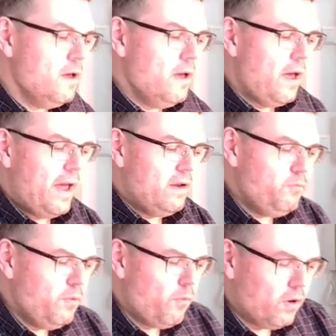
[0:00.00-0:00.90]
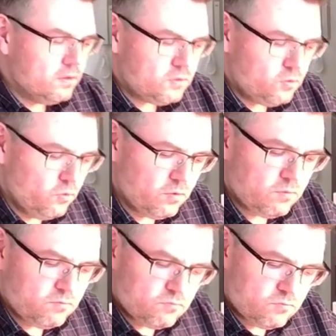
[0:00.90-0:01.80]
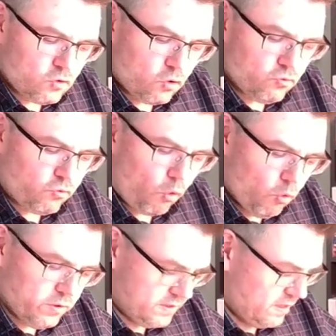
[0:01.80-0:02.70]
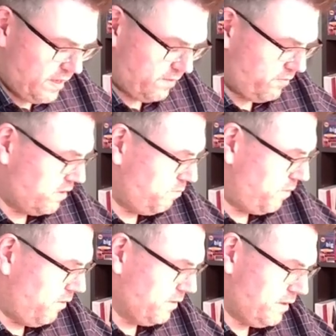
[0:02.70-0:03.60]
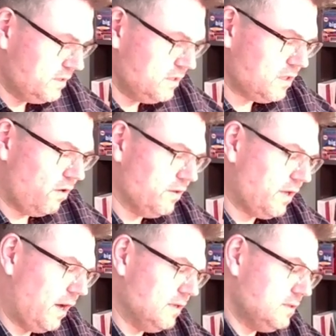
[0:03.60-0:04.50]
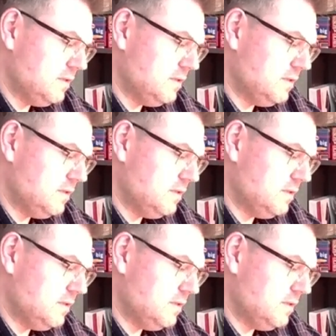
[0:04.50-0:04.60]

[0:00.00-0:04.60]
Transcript: And we want to control this electrical power. This is our task.